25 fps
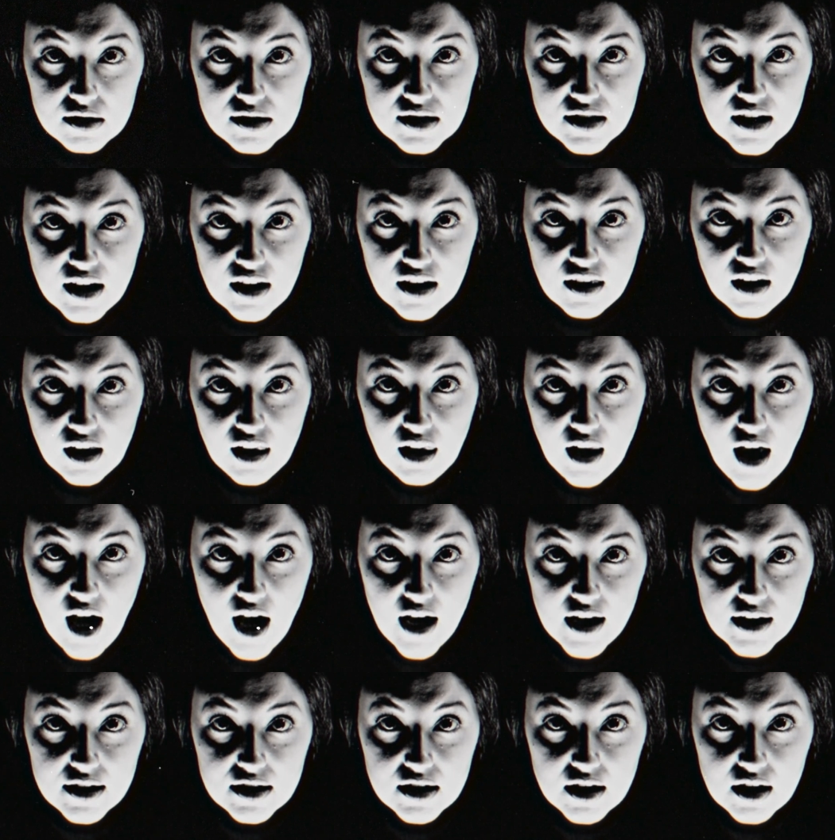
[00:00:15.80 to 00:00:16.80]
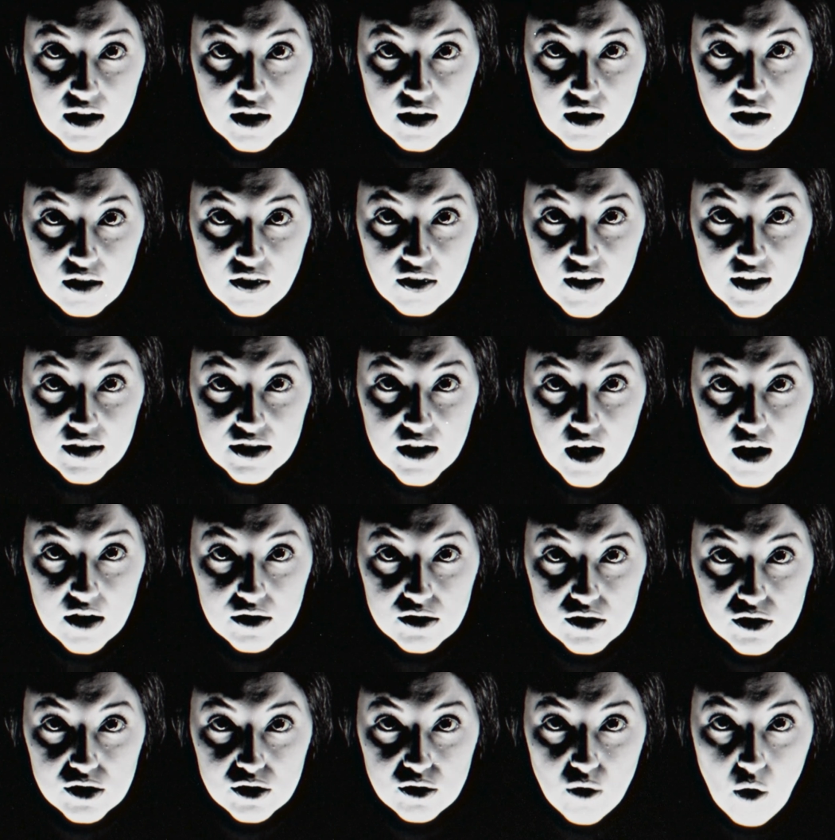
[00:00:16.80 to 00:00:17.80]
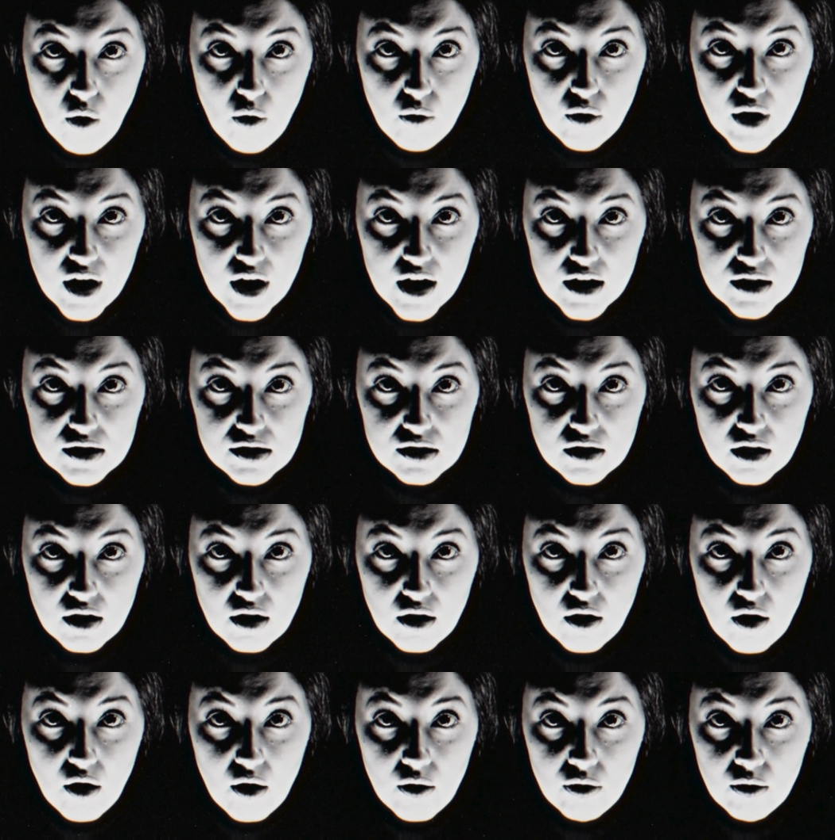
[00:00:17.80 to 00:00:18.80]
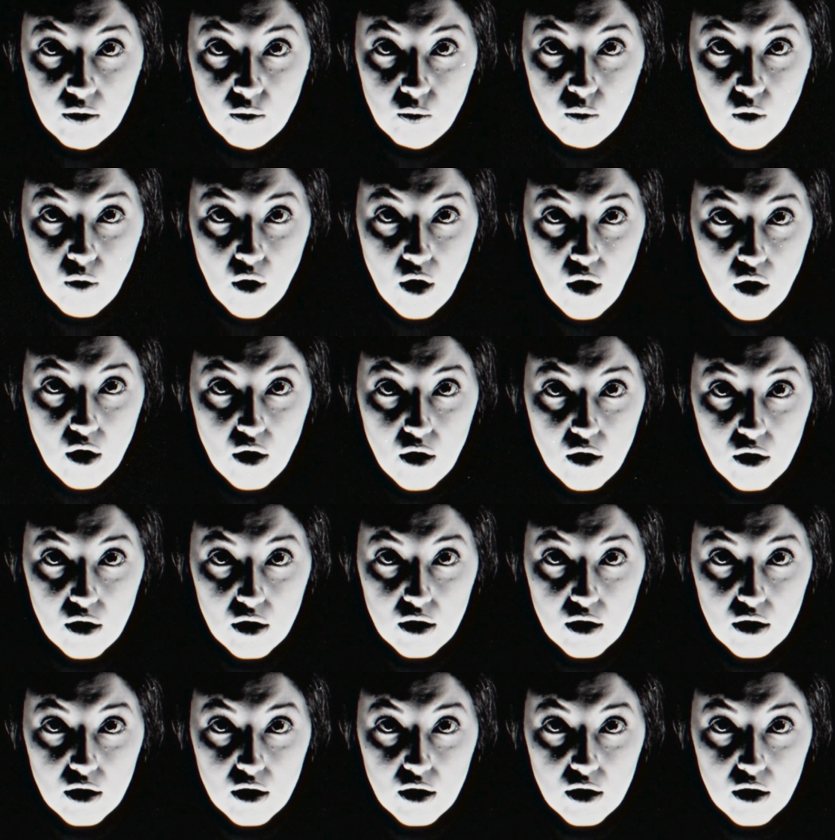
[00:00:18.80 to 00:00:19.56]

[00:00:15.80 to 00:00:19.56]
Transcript: See the light that tells stories on the wall.